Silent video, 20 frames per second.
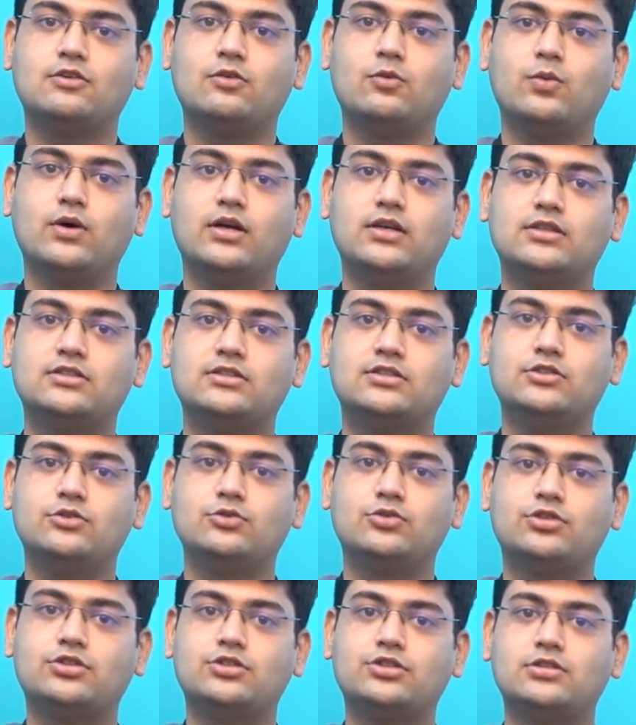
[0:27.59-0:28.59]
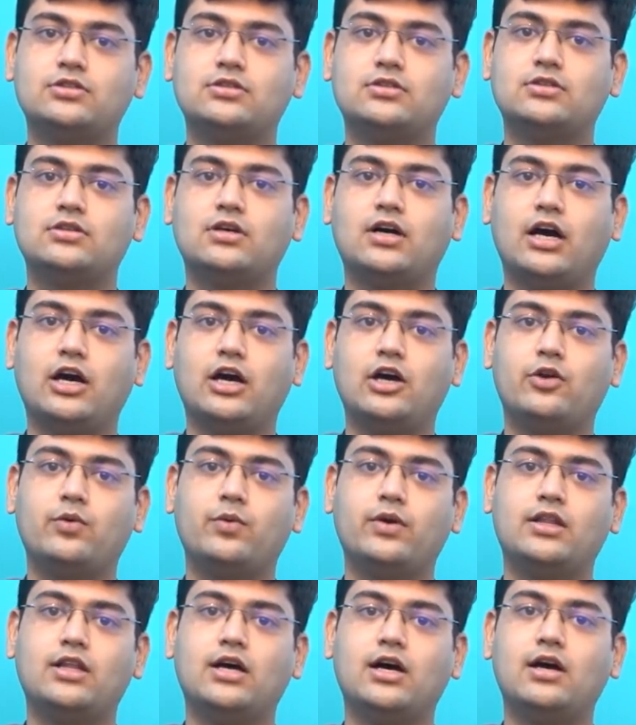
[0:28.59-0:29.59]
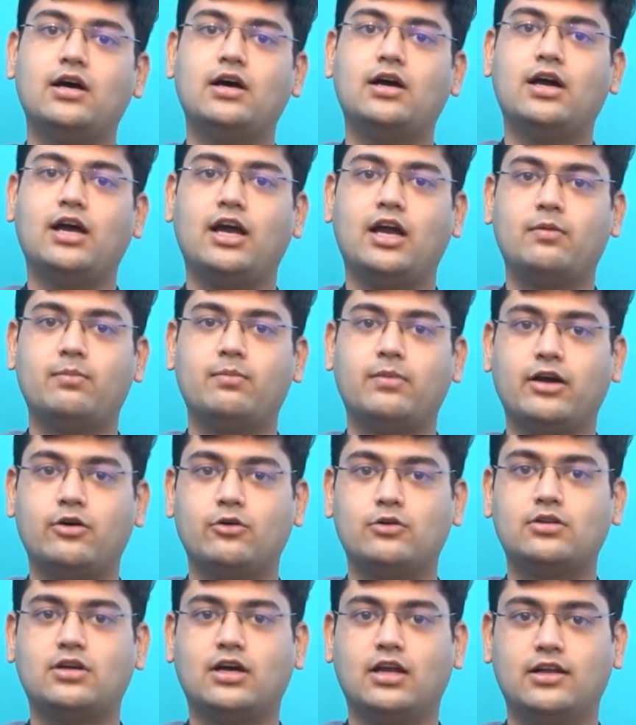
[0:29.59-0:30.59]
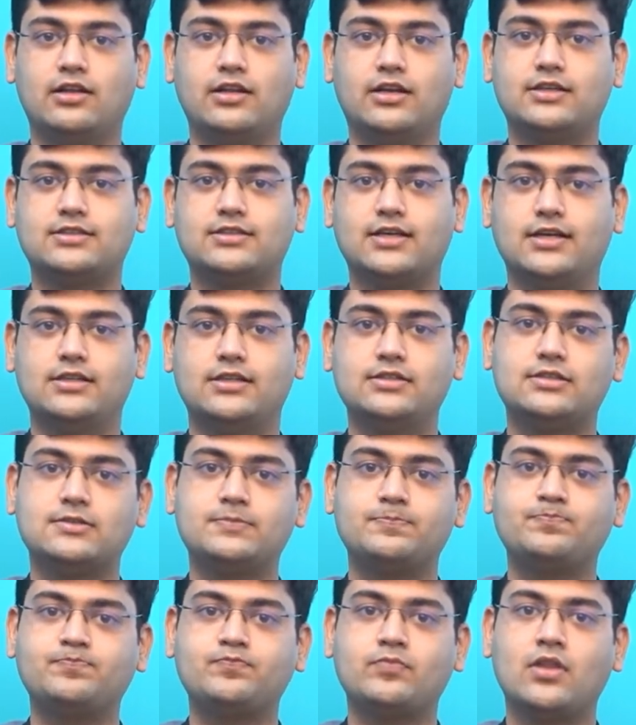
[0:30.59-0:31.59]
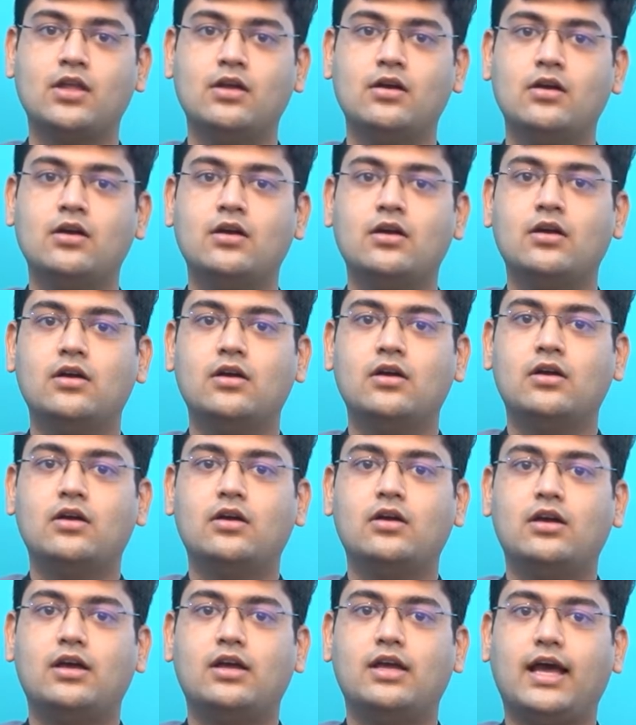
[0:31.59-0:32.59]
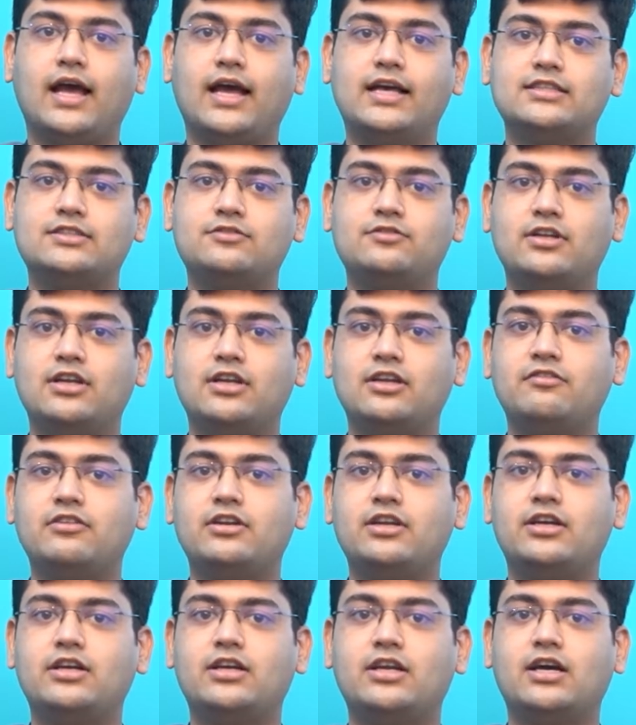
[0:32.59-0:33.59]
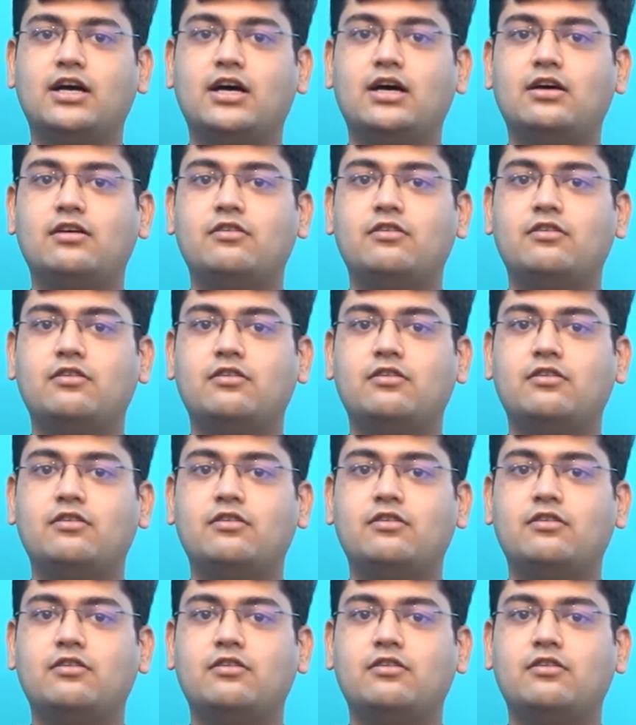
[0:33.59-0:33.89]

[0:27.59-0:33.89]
One is nutrition, Ayurveda, and my own culinary science. As we live in India,